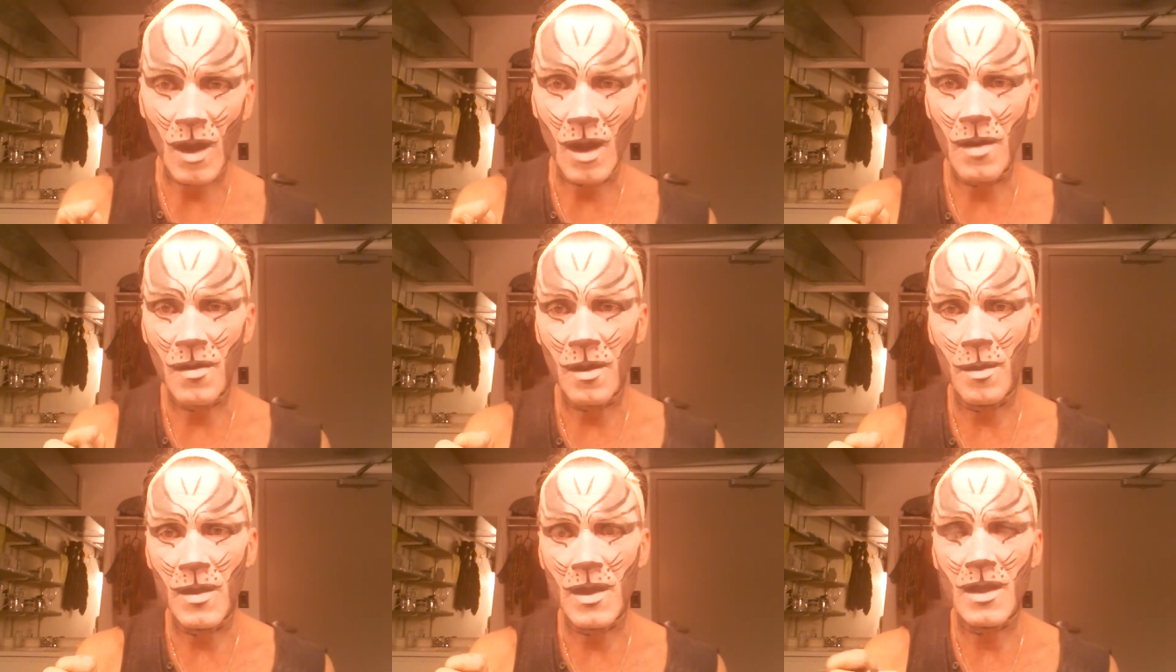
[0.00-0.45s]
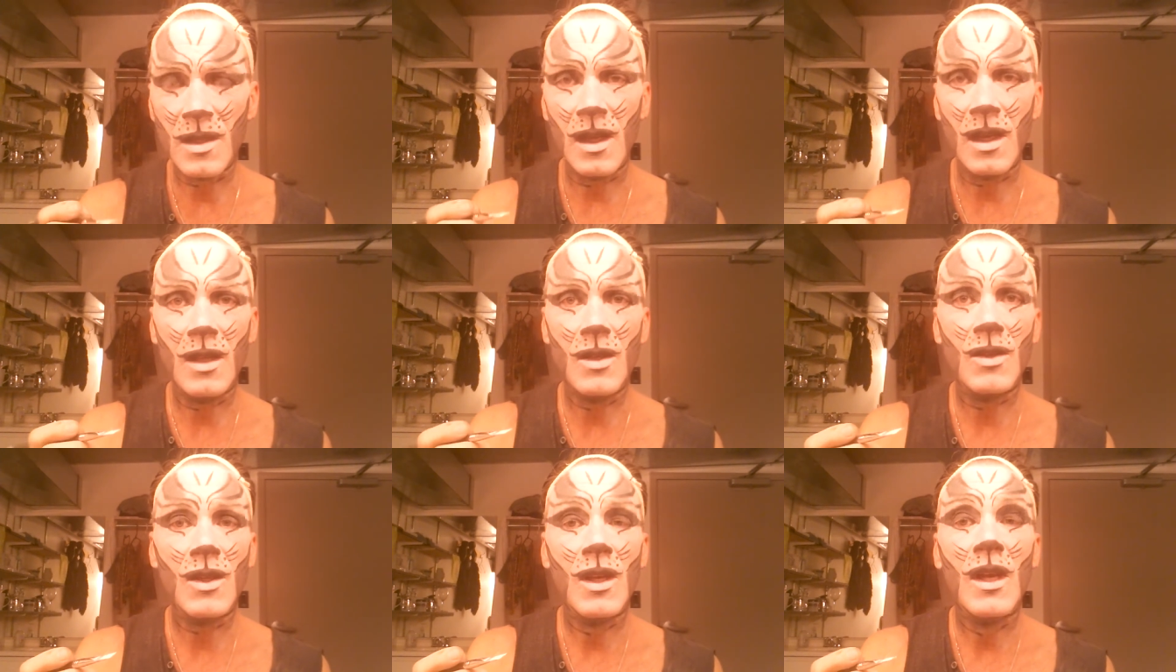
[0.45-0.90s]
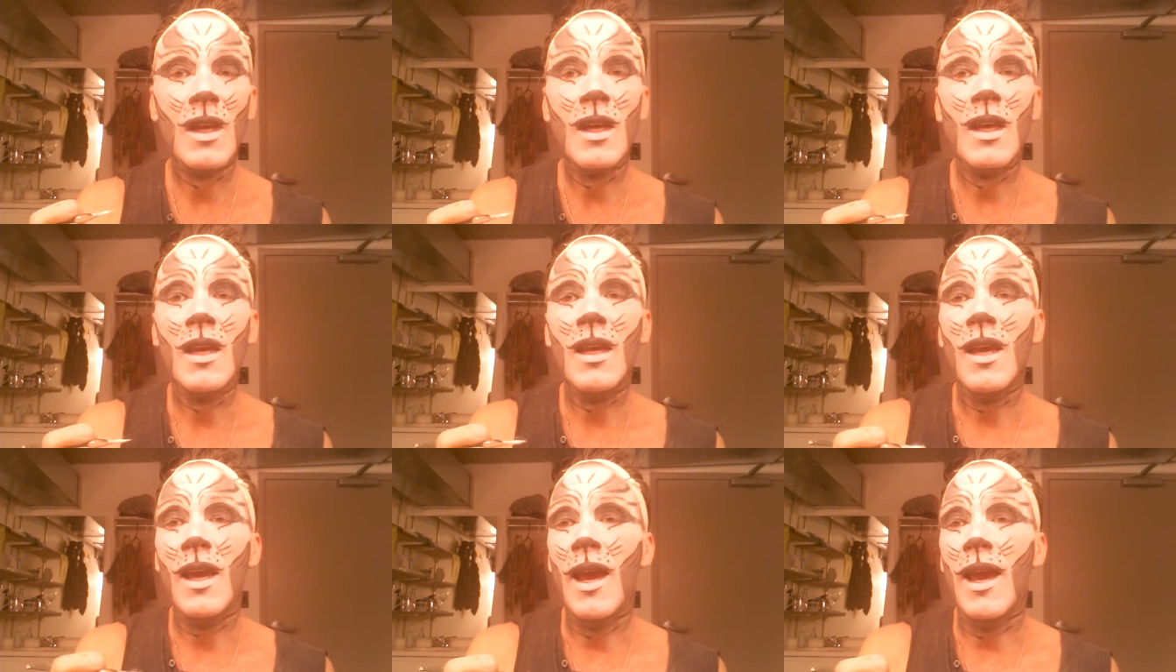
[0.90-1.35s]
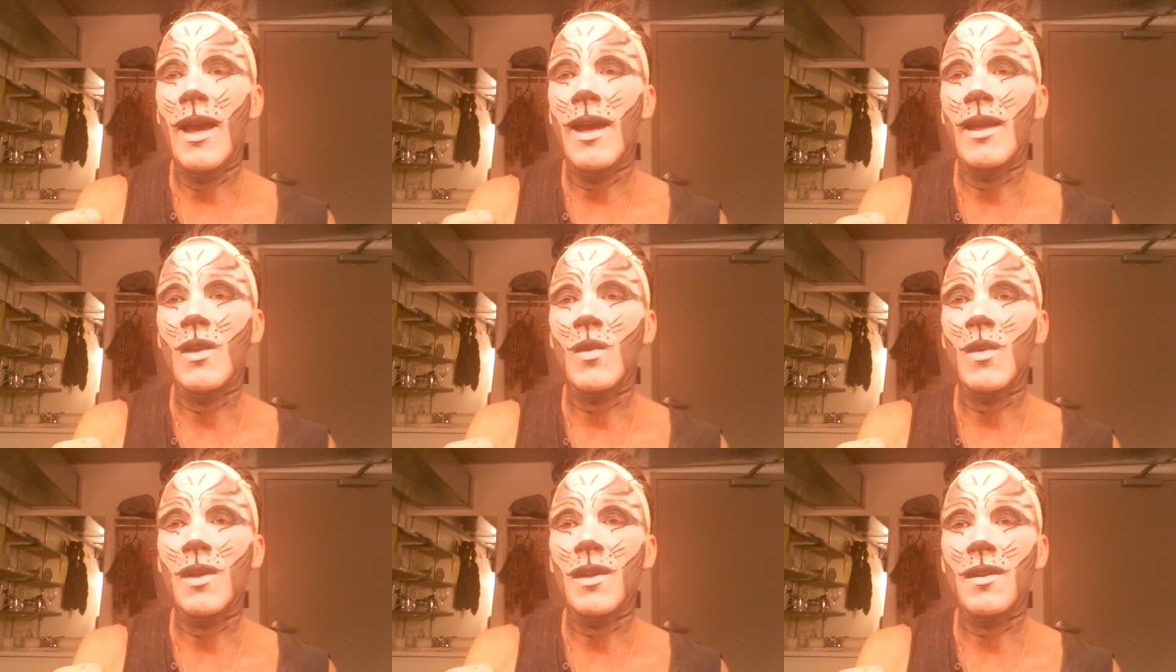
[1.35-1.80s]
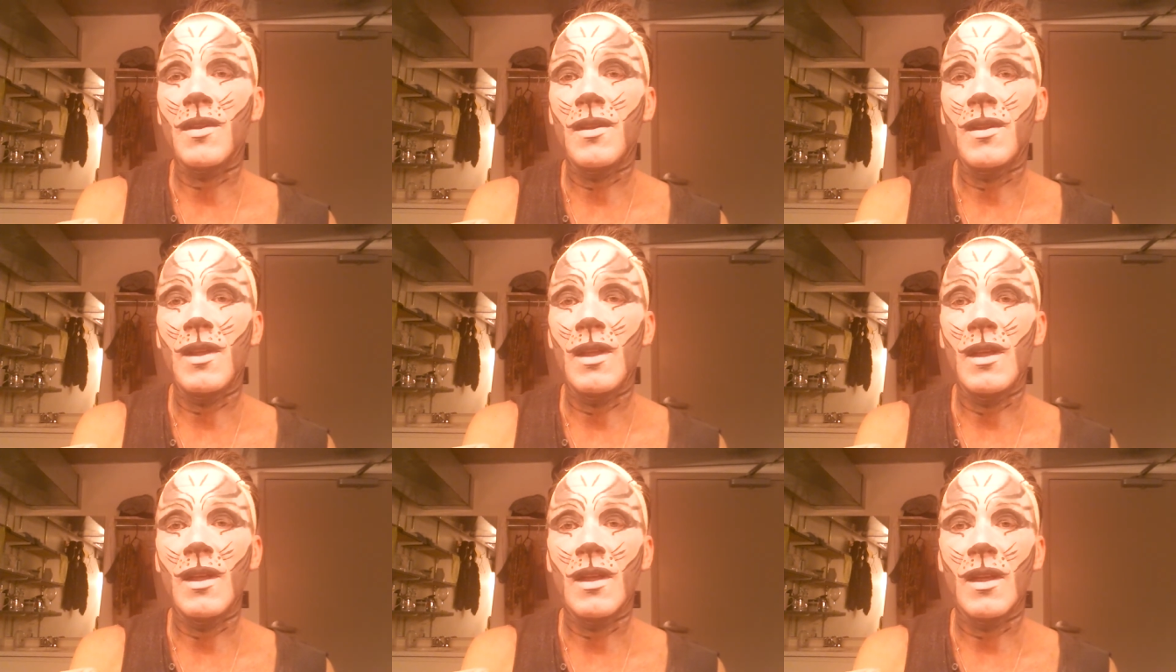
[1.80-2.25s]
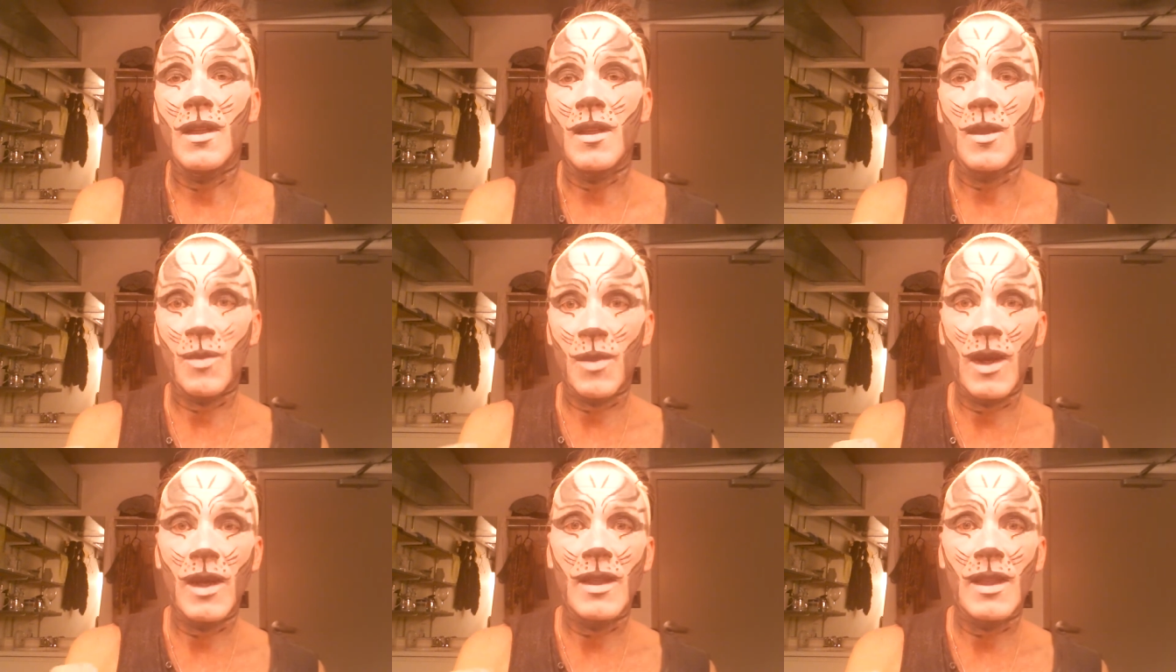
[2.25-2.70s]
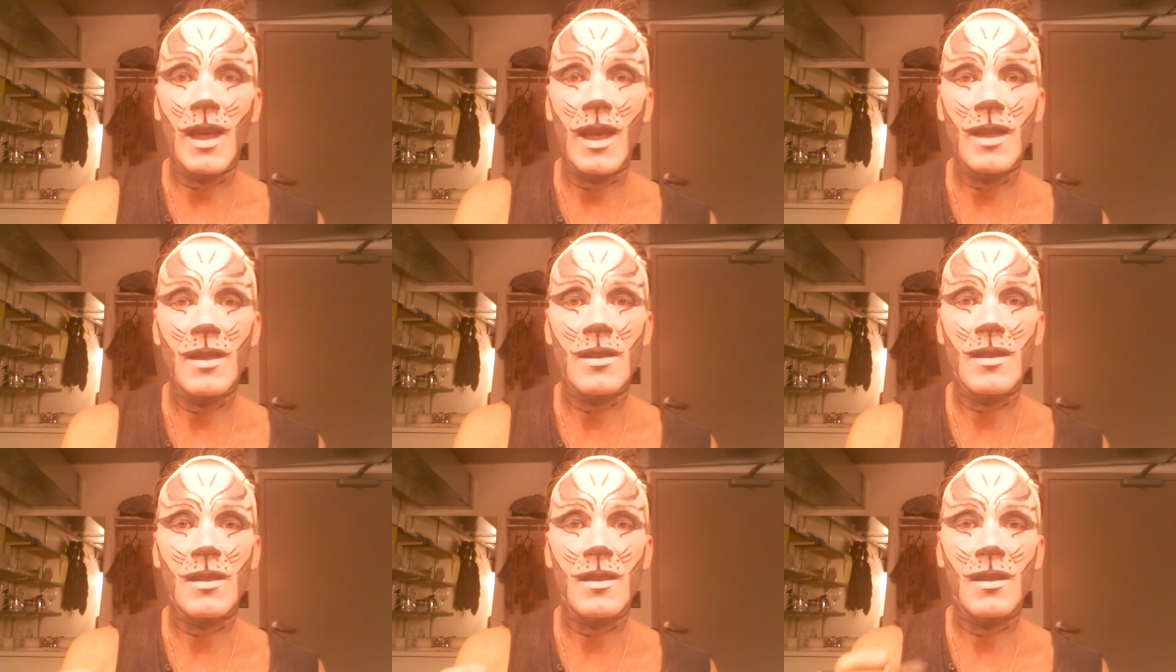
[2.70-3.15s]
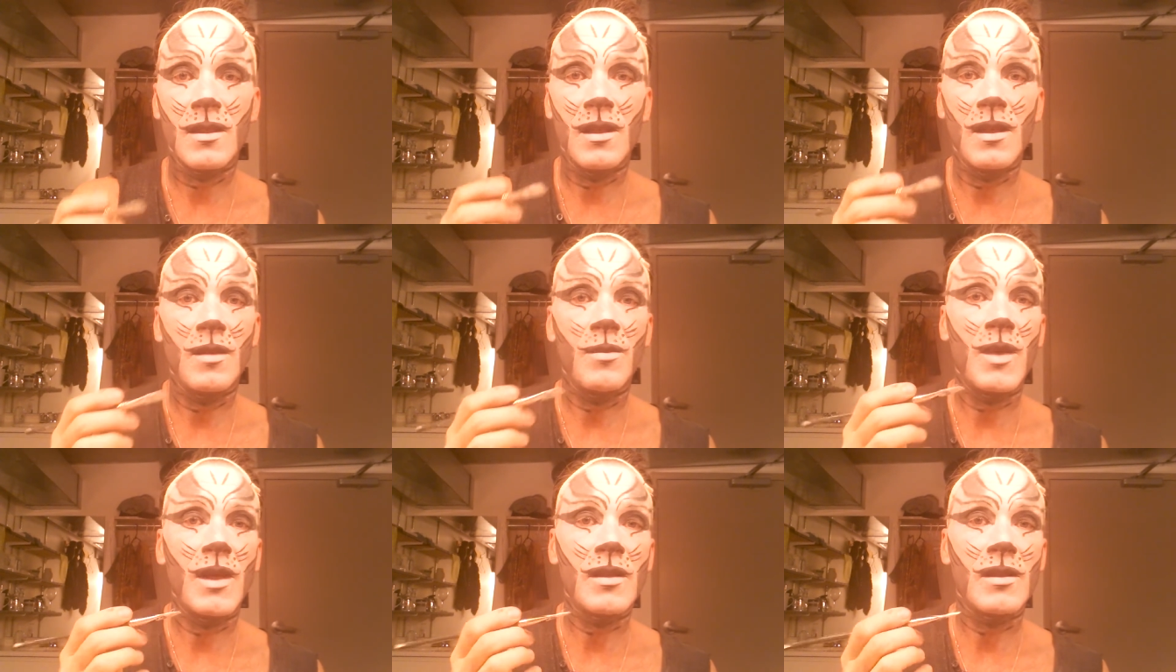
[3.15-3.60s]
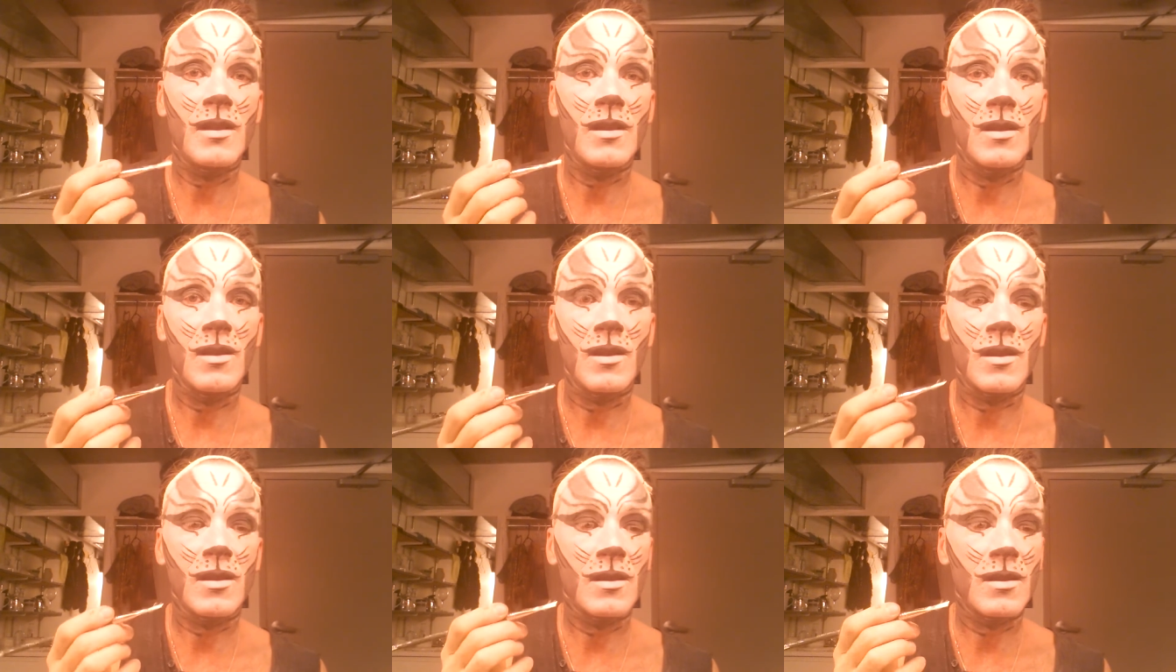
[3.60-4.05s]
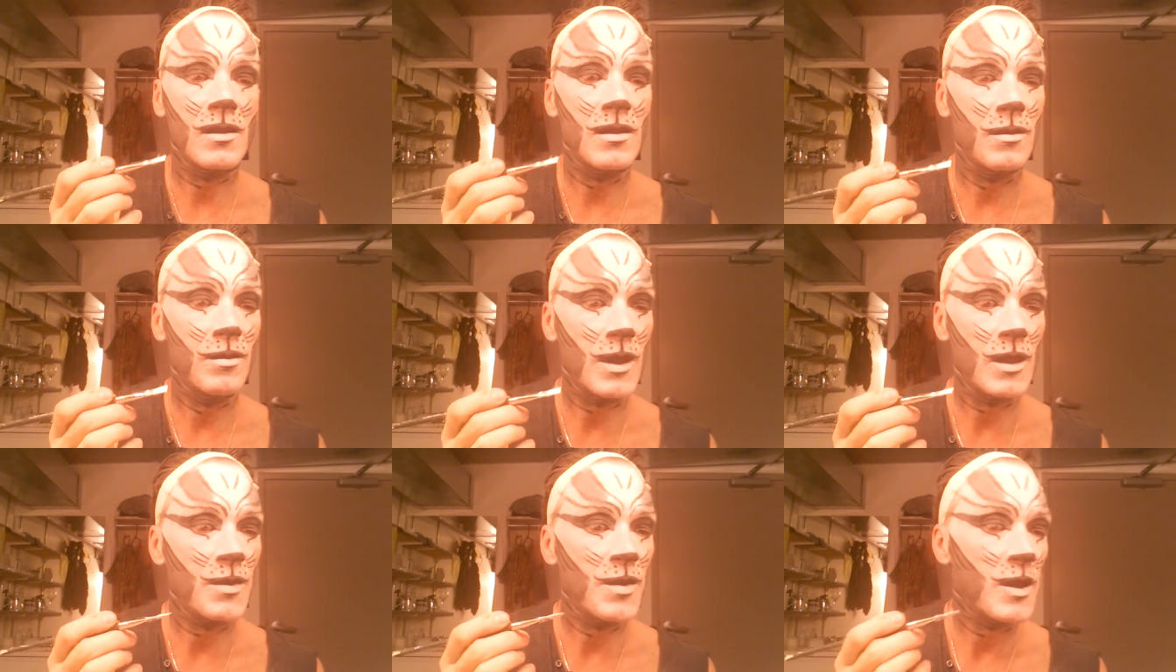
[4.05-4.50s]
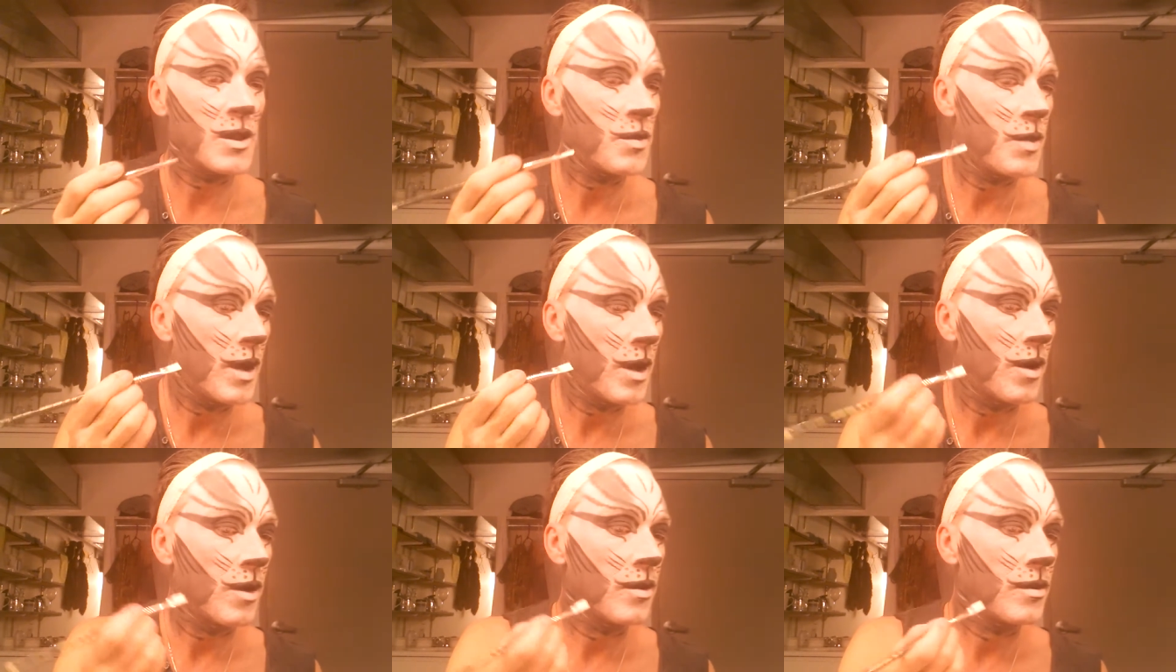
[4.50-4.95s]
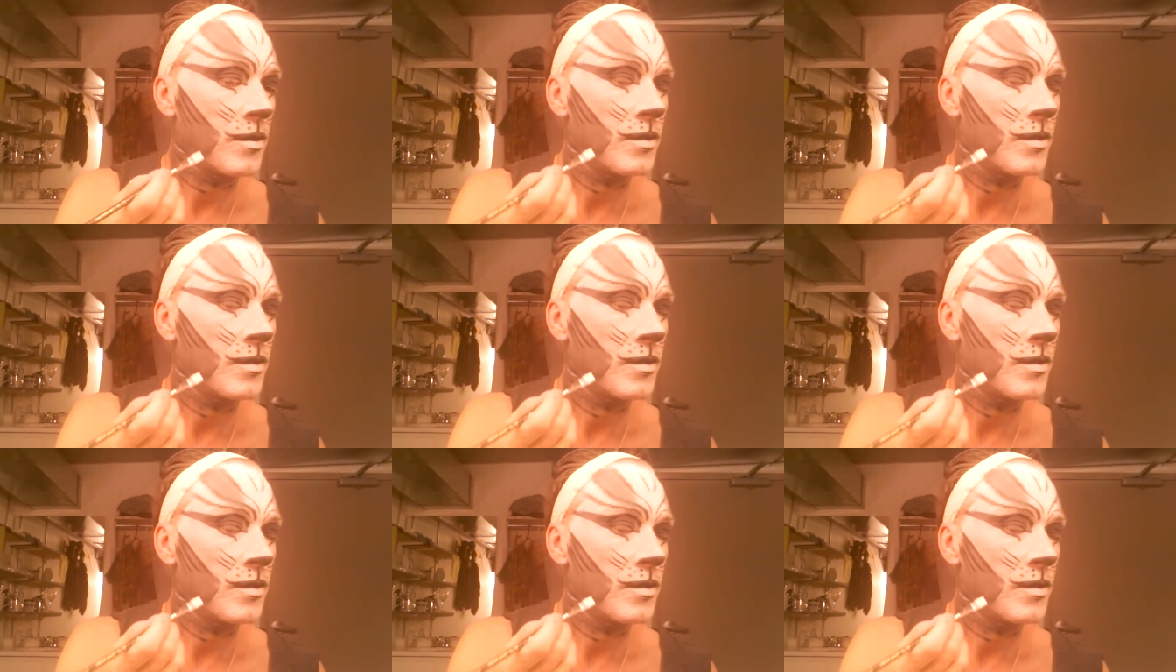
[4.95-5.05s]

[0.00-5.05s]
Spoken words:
from the stage, and with the bright lights, it makes it look much, much better.